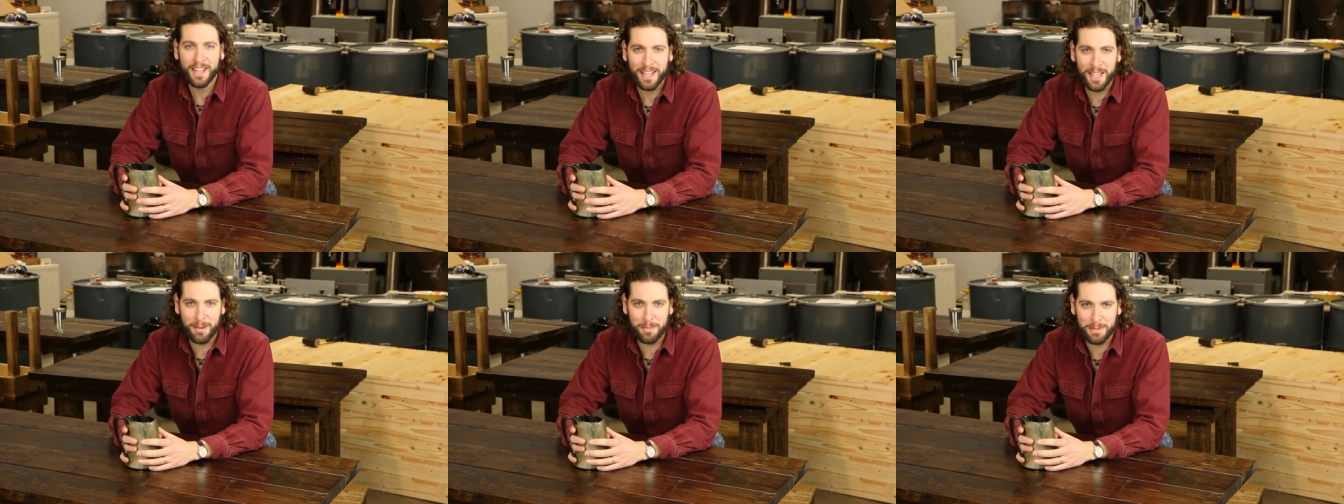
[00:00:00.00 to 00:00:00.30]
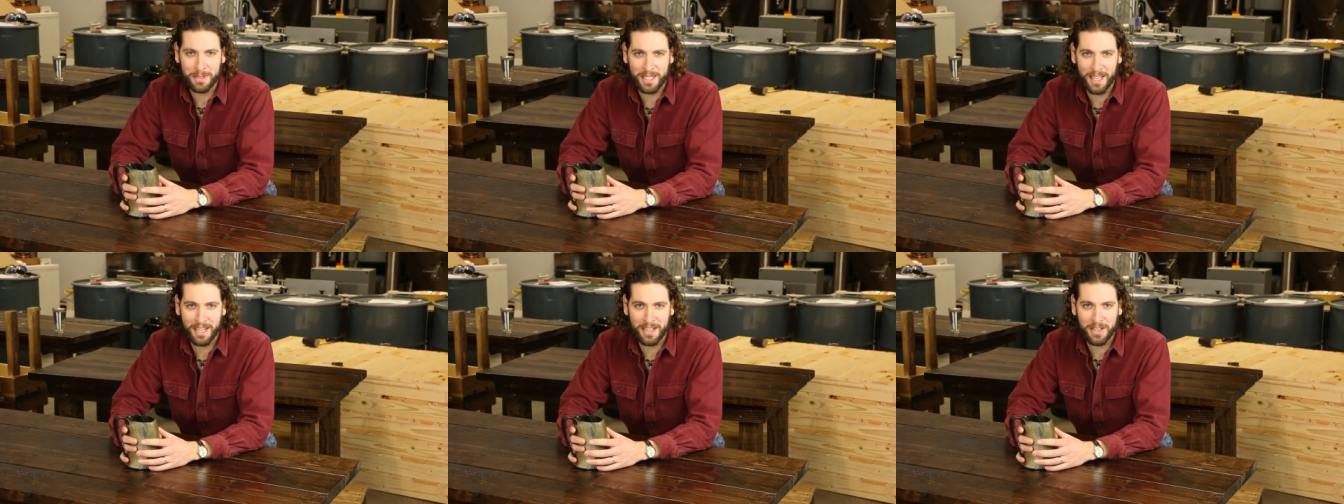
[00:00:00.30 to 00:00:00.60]
Keep
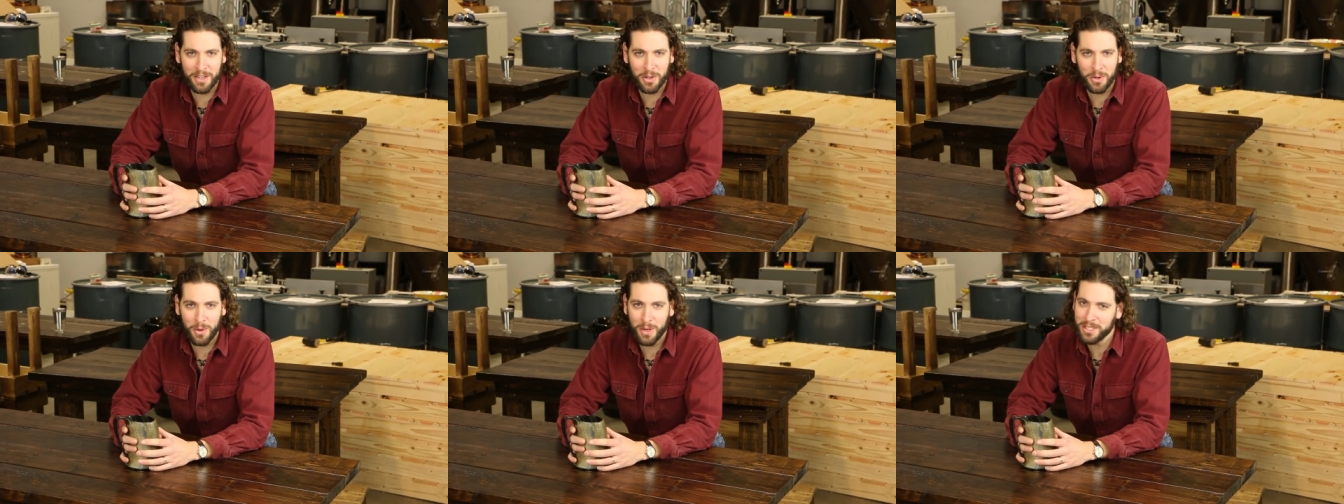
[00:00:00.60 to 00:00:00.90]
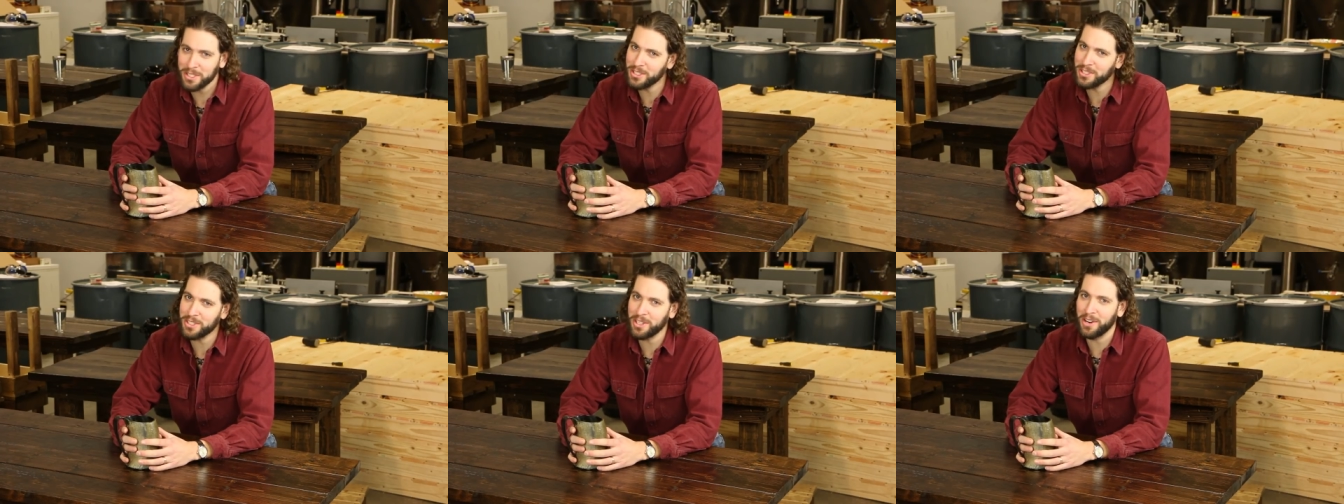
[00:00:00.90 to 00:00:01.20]
sending your
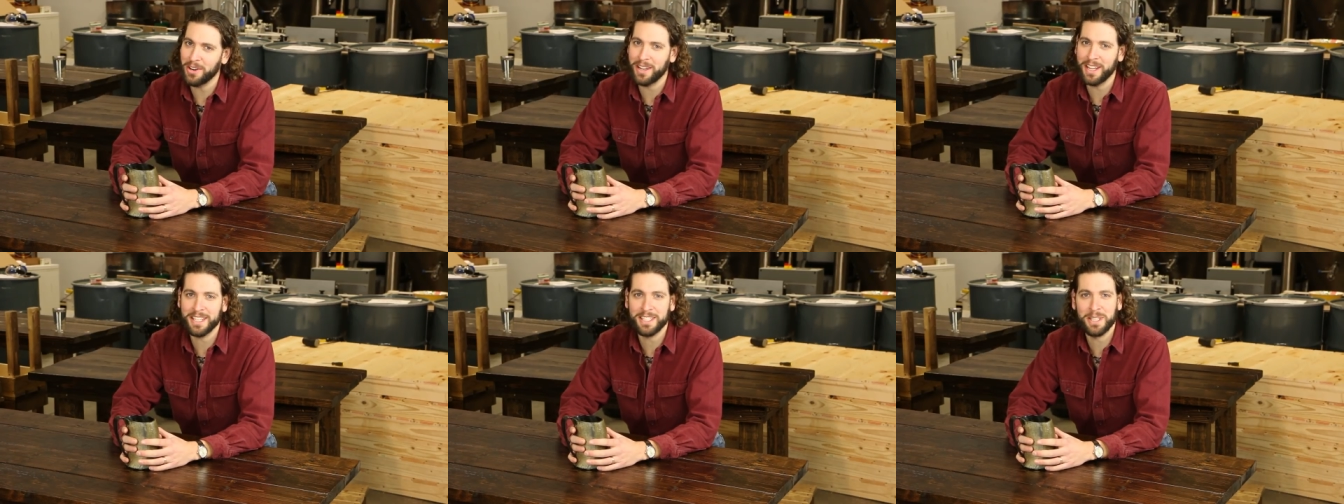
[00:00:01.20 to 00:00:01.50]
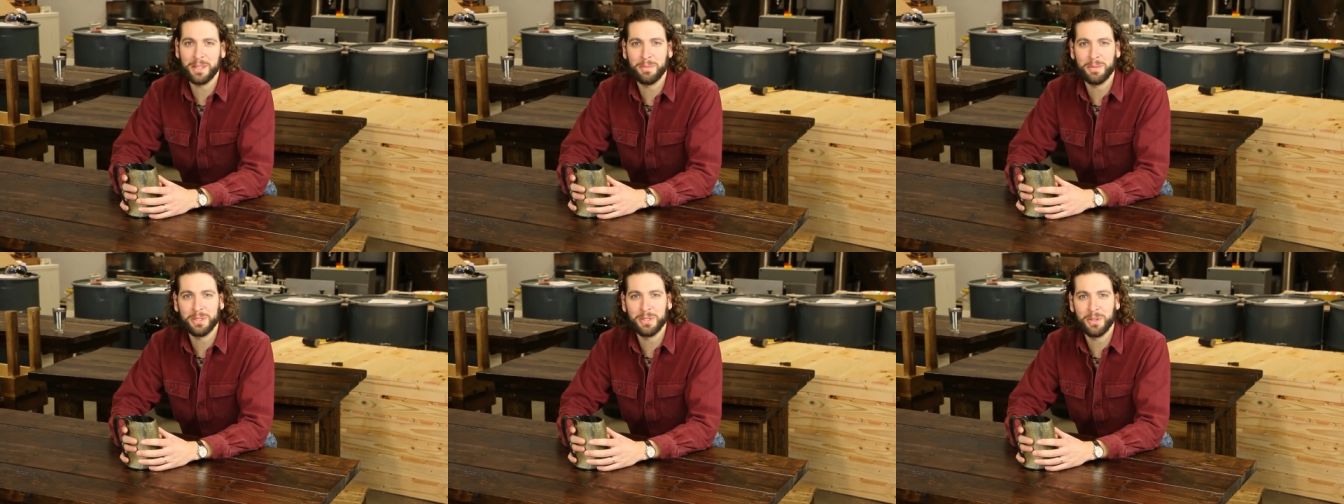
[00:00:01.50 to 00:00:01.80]
questions and I'll get
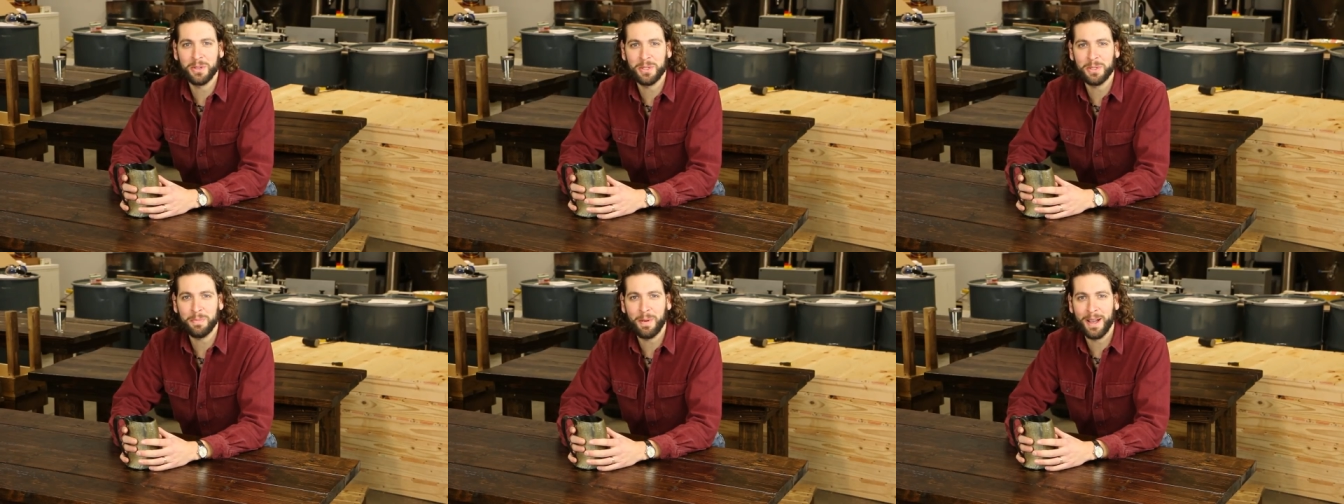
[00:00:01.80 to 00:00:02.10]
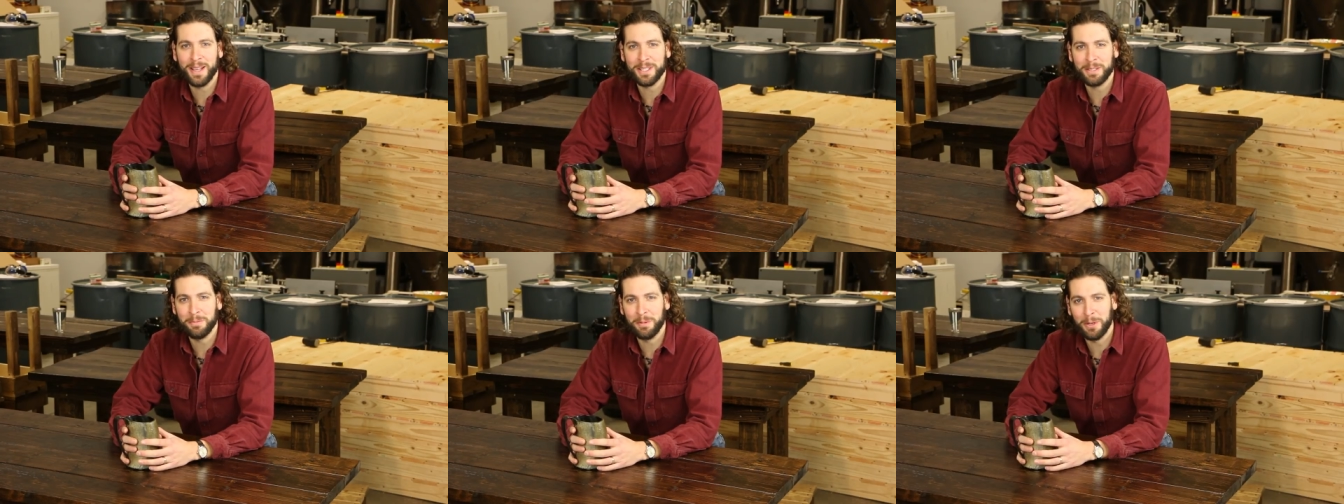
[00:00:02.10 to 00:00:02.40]
to them as soon as
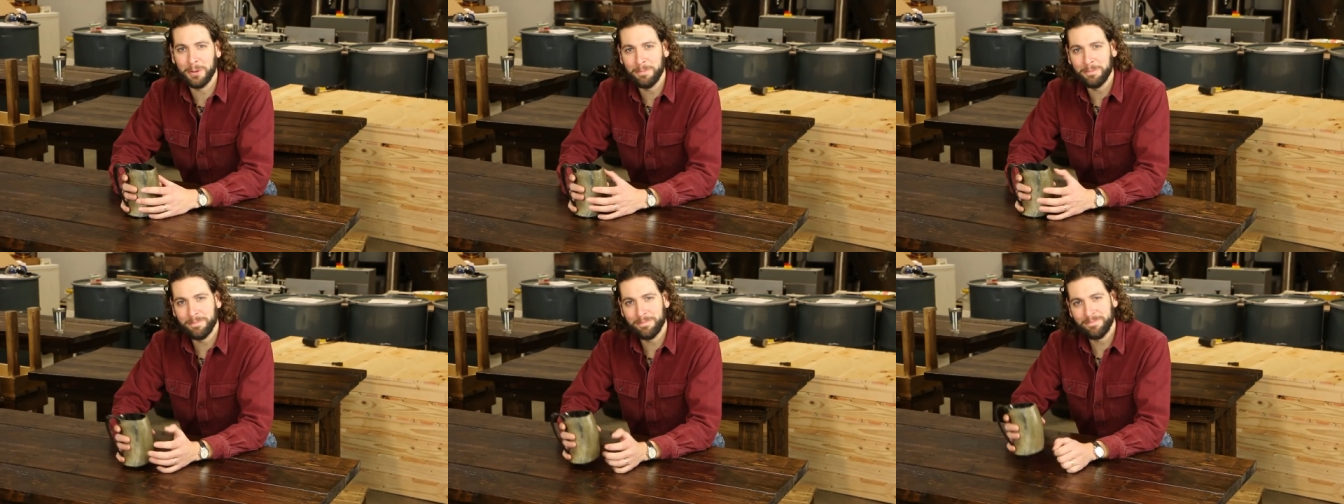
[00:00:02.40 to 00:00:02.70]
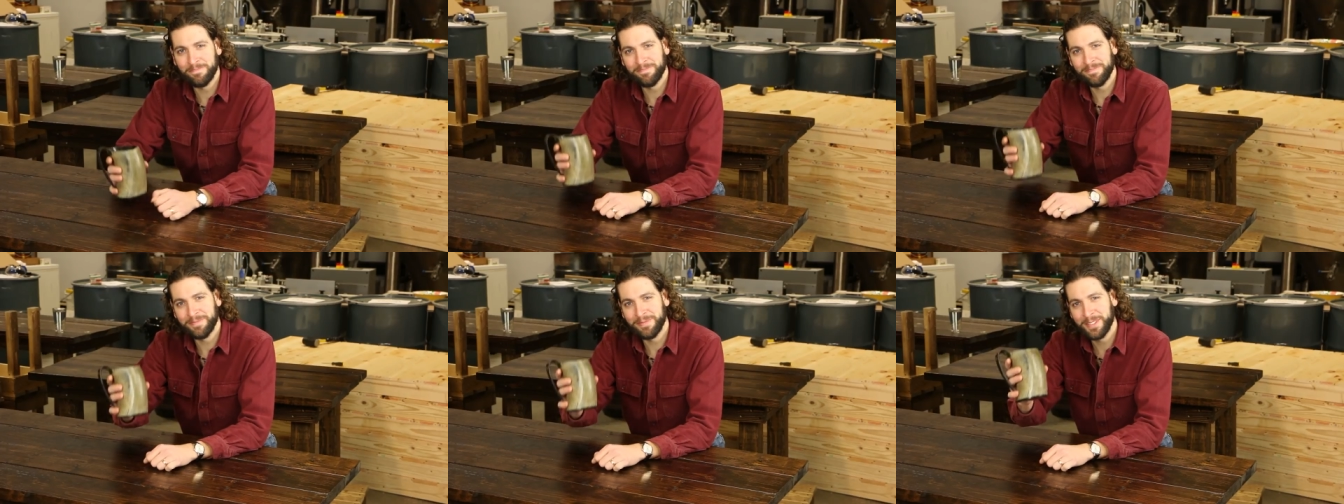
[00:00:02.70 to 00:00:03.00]
possible.
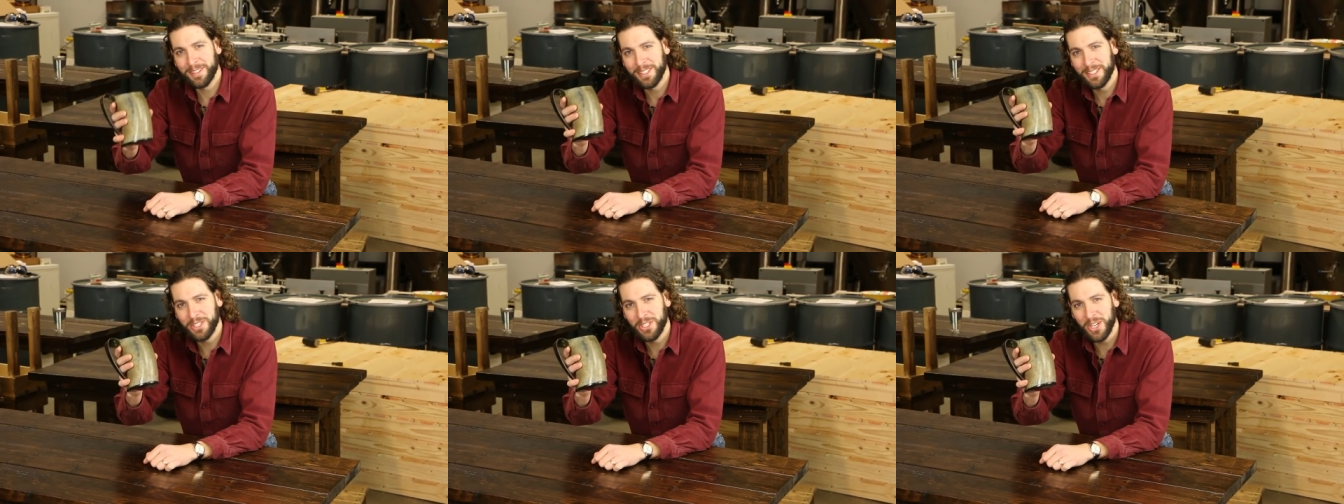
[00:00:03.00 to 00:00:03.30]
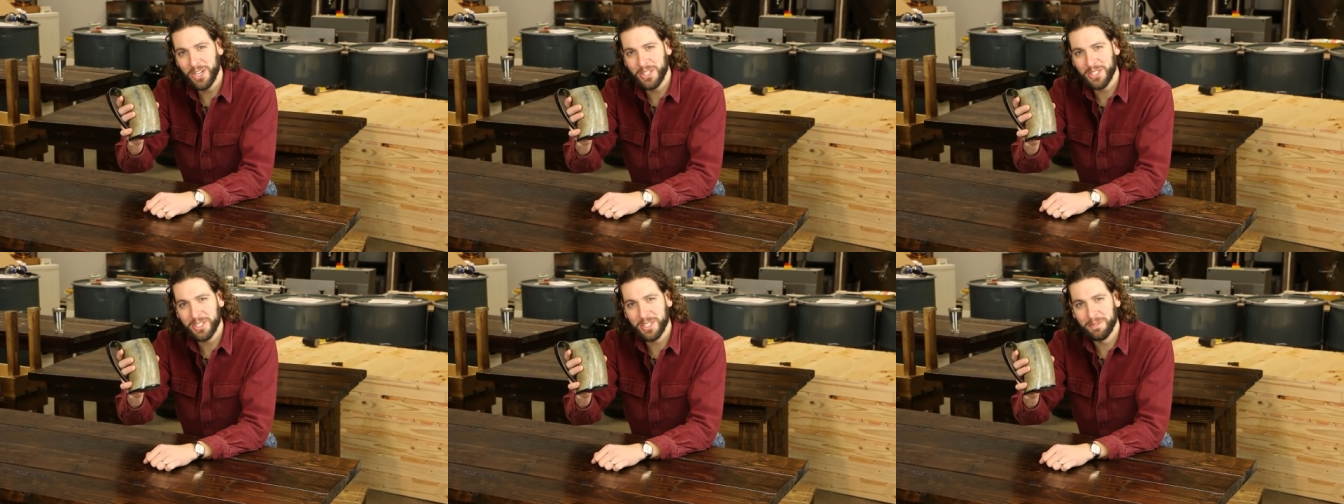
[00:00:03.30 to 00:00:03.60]

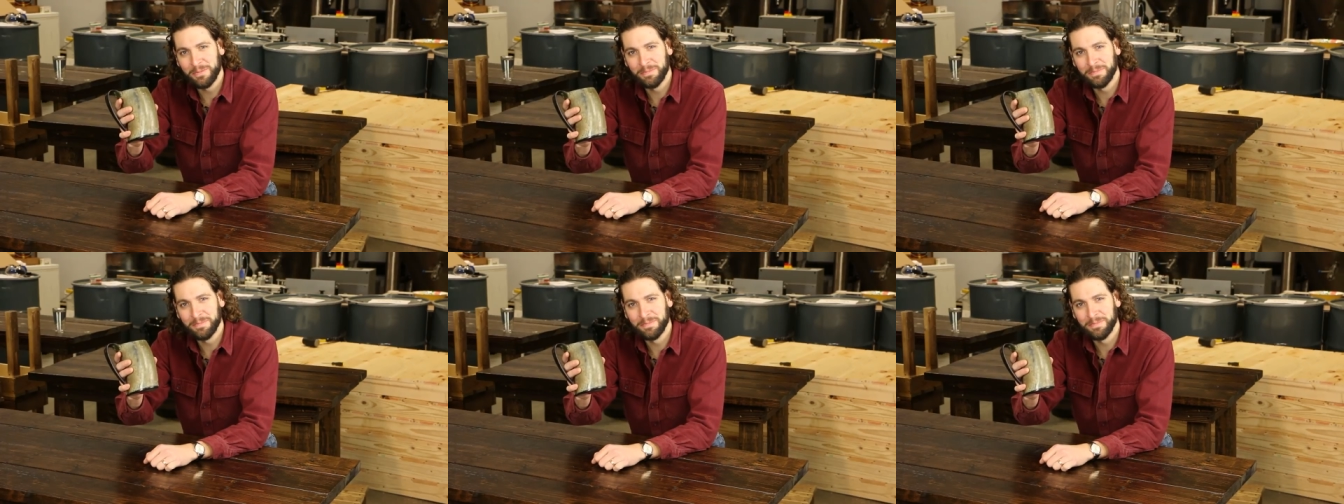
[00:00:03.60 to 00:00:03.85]
Cheers.